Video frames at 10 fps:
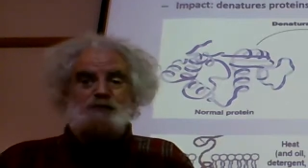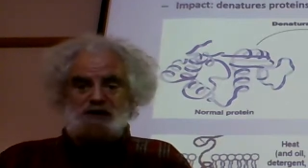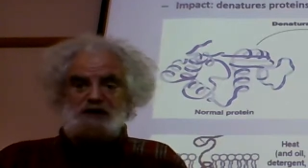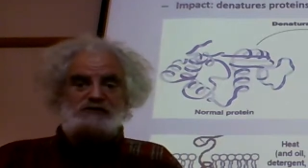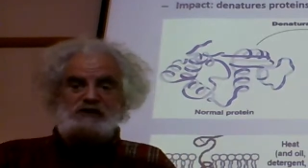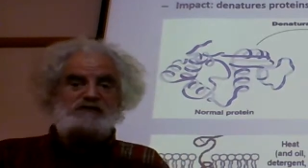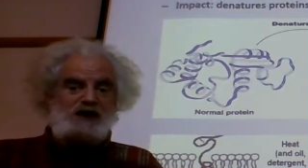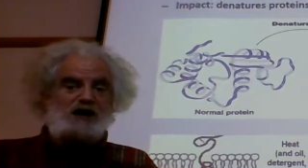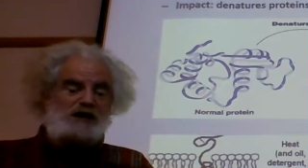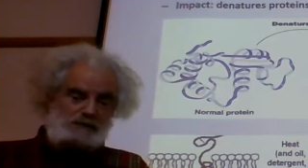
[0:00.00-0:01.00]
because it's
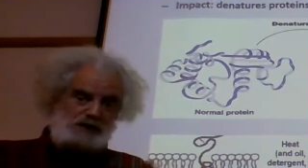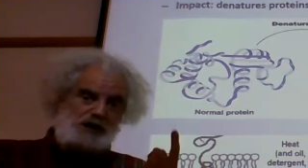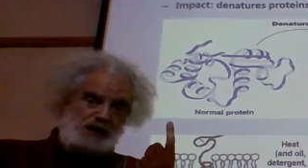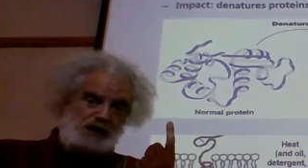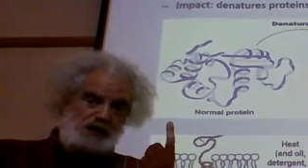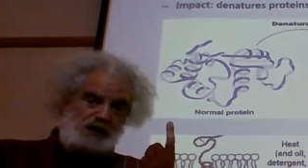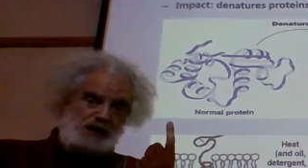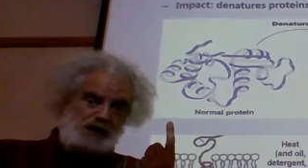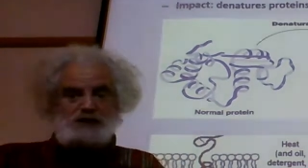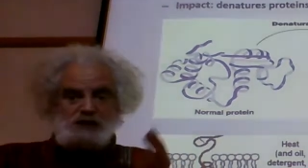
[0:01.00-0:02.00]
not going to be A, very
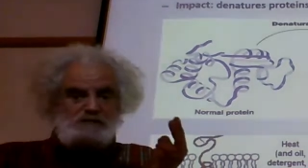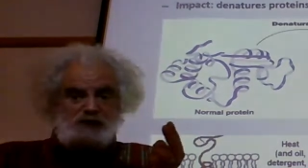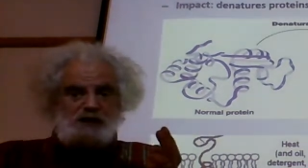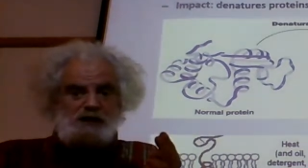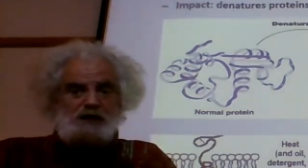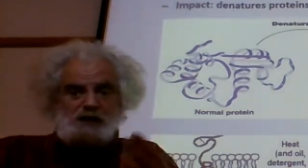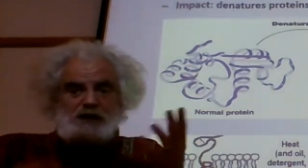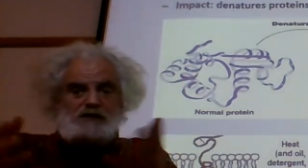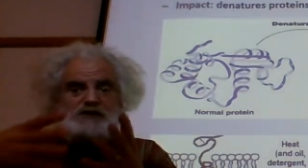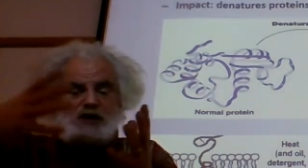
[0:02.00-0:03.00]
tasty, and B,
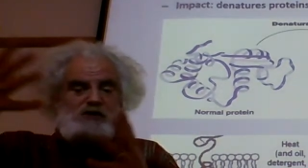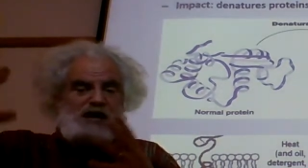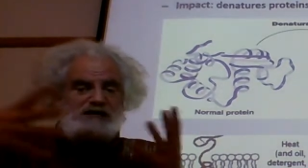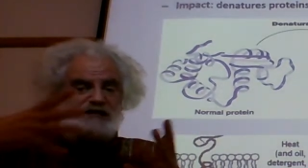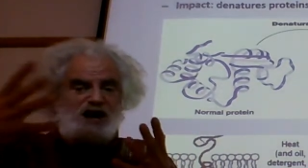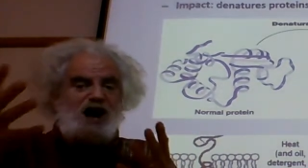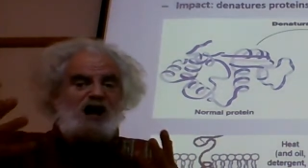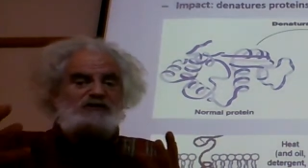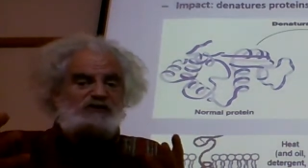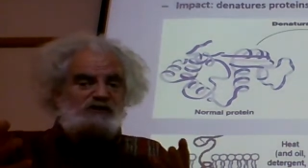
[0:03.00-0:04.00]
there's all kinds of
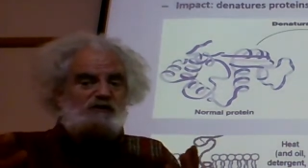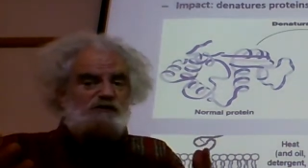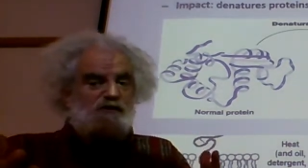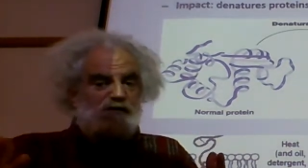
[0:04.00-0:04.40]
toxins that are floating